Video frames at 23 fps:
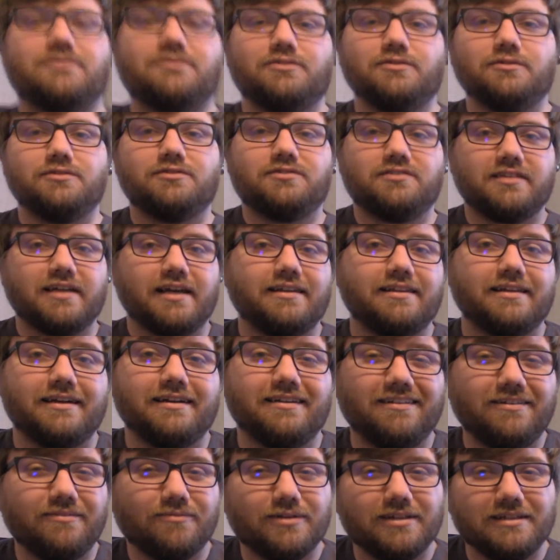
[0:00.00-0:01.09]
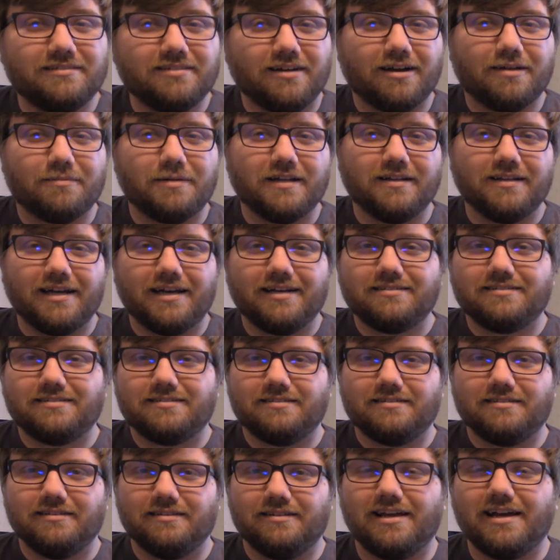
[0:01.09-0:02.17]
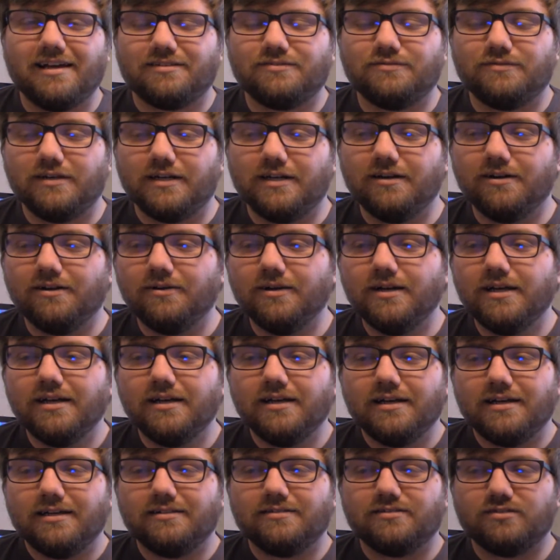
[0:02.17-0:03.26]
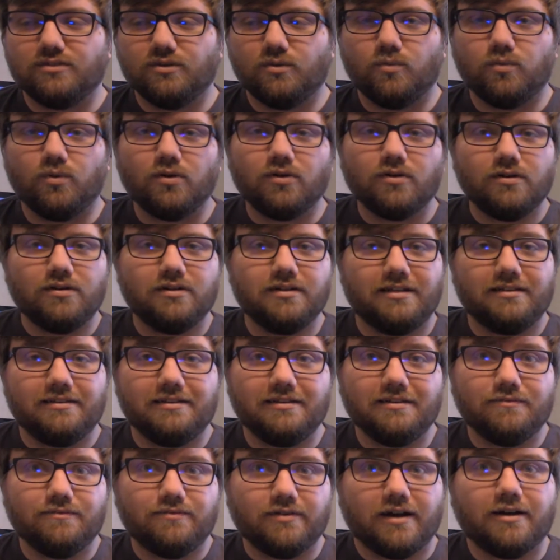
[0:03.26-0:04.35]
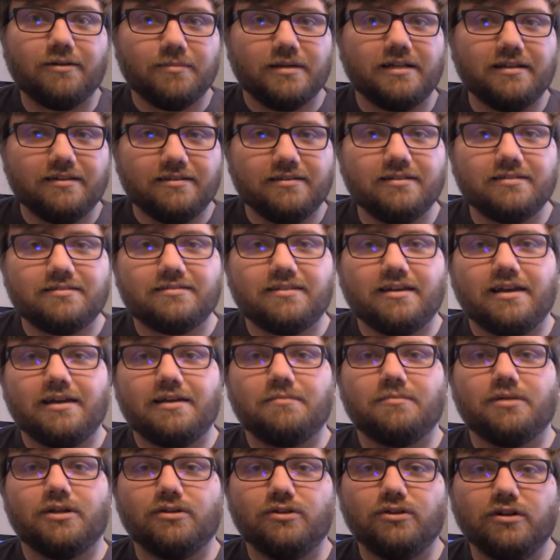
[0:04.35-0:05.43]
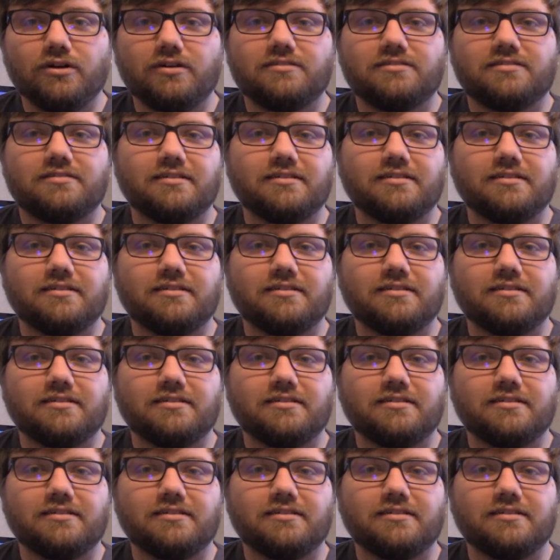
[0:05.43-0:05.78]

to say that I didn't really talk about last video, is the world and the environment in this game looks